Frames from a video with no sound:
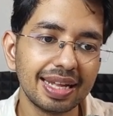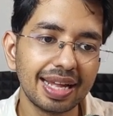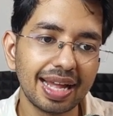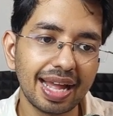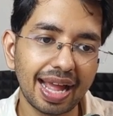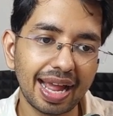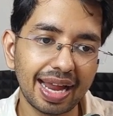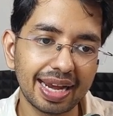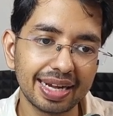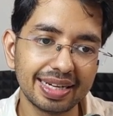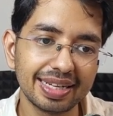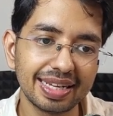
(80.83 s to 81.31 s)

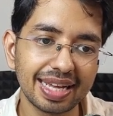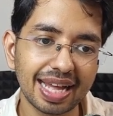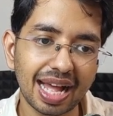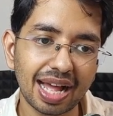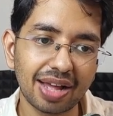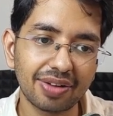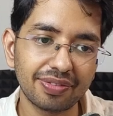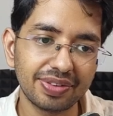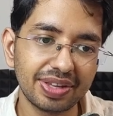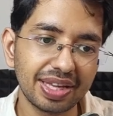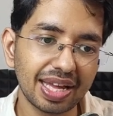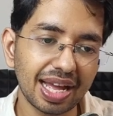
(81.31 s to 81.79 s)
And
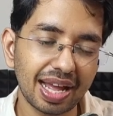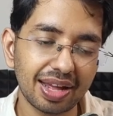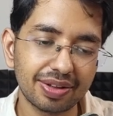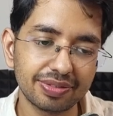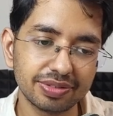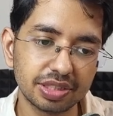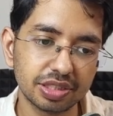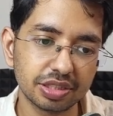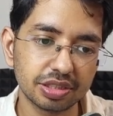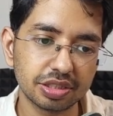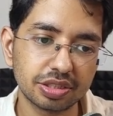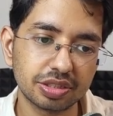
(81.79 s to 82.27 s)
yeah, we have
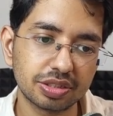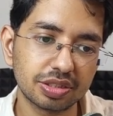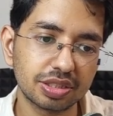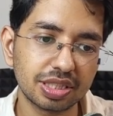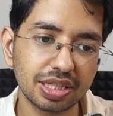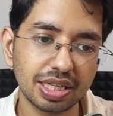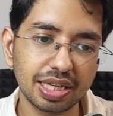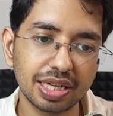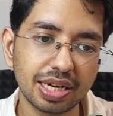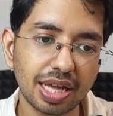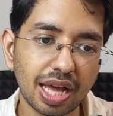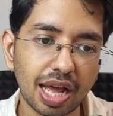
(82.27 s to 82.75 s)
just
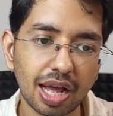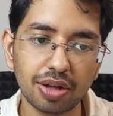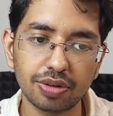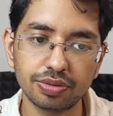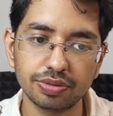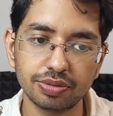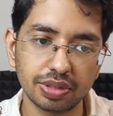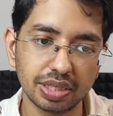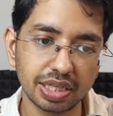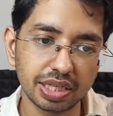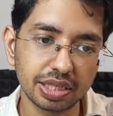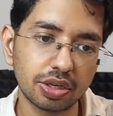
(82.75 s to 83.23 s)
said
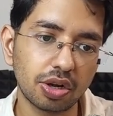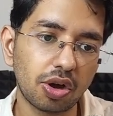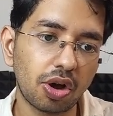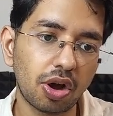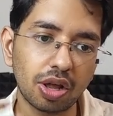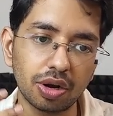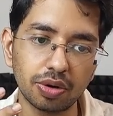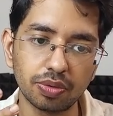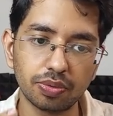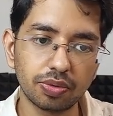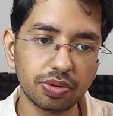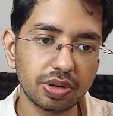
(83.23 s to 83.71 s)
how it
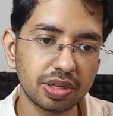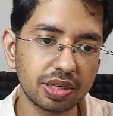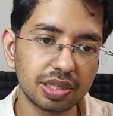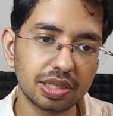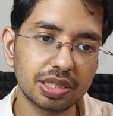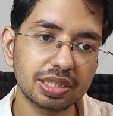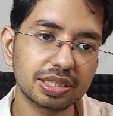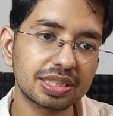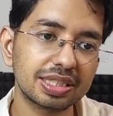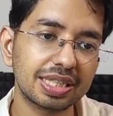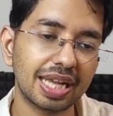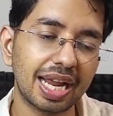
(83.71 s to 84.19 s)
all
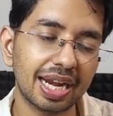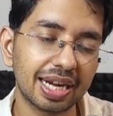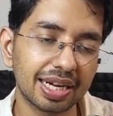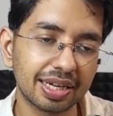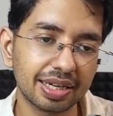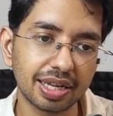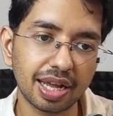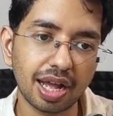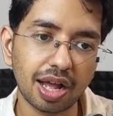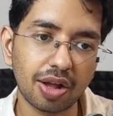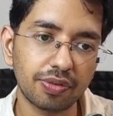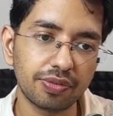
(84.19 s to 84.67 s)
works
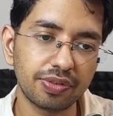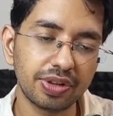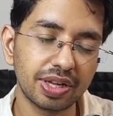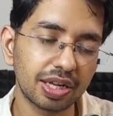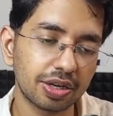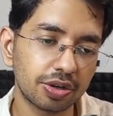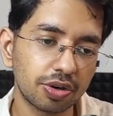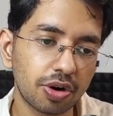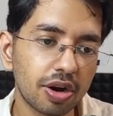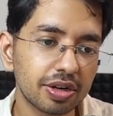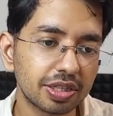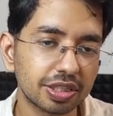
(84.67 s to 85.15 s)
and how we are
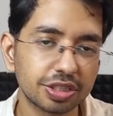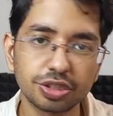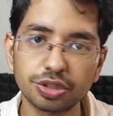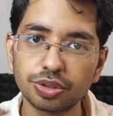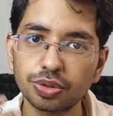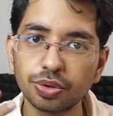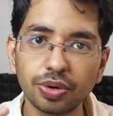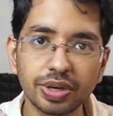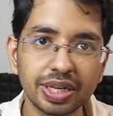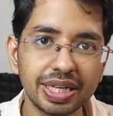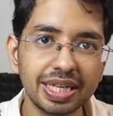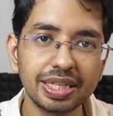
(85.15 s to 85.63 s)
not
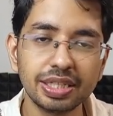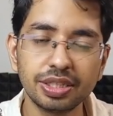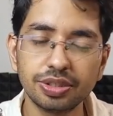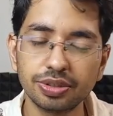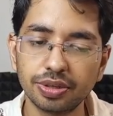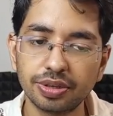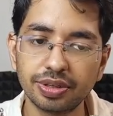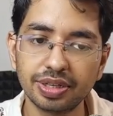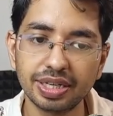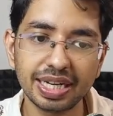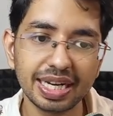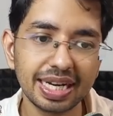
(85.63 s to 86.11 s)
storing
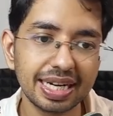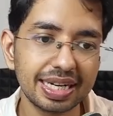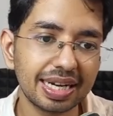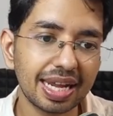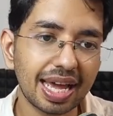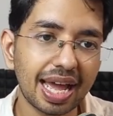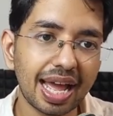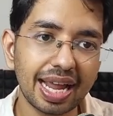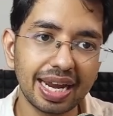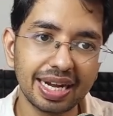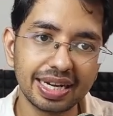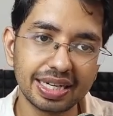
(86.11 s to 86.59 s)
your
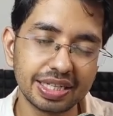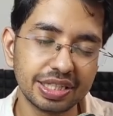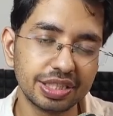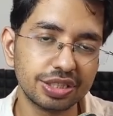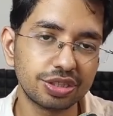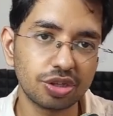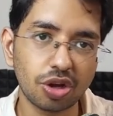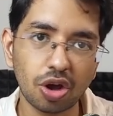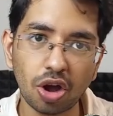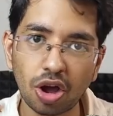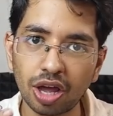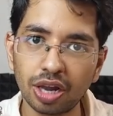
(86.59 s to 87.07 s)
data. It
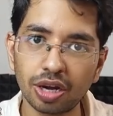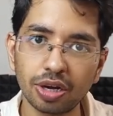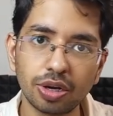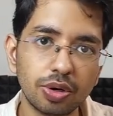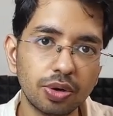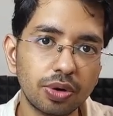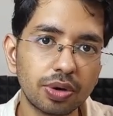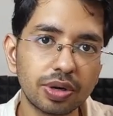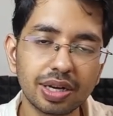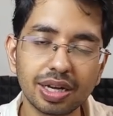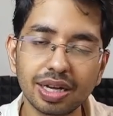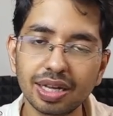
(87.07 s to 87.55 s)
is all
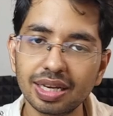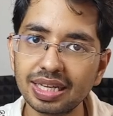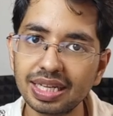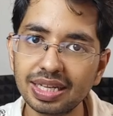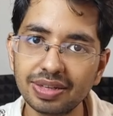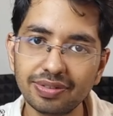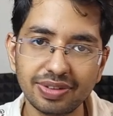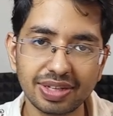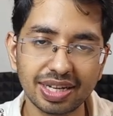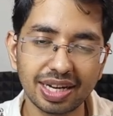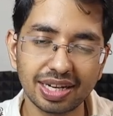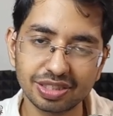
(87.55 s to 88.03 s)

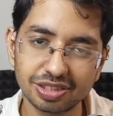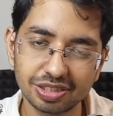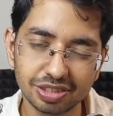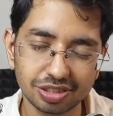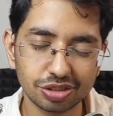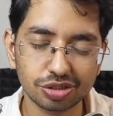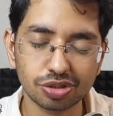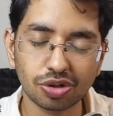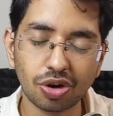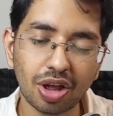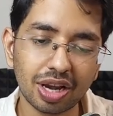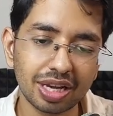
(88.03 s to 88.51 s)
locally. We are
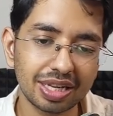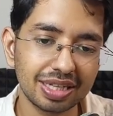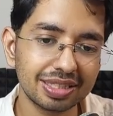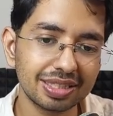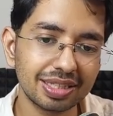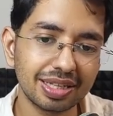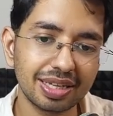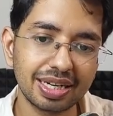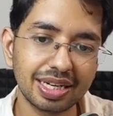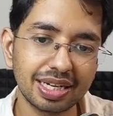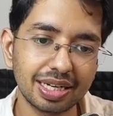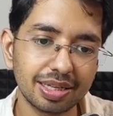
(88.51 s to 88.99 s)
just calling
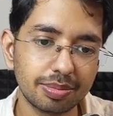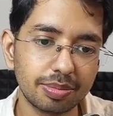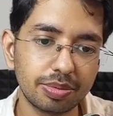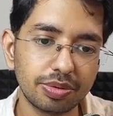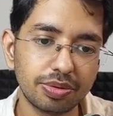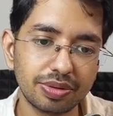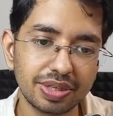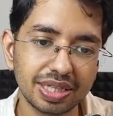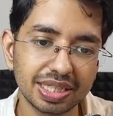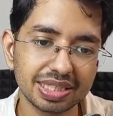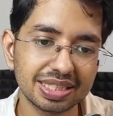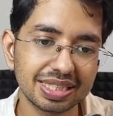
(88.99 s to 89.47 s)
the
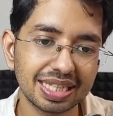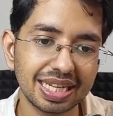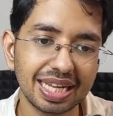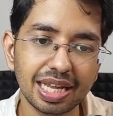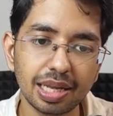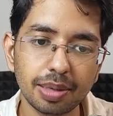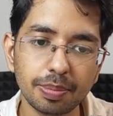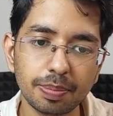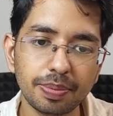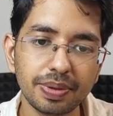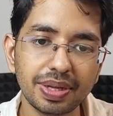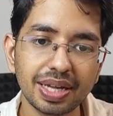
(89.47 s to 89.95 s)
AWS
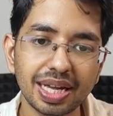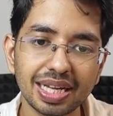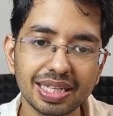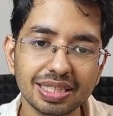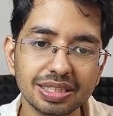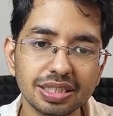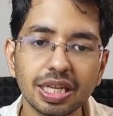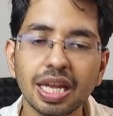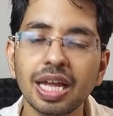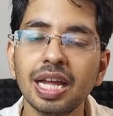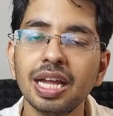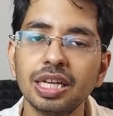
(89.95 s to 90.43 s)

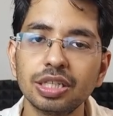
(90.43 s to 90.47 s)
APIs.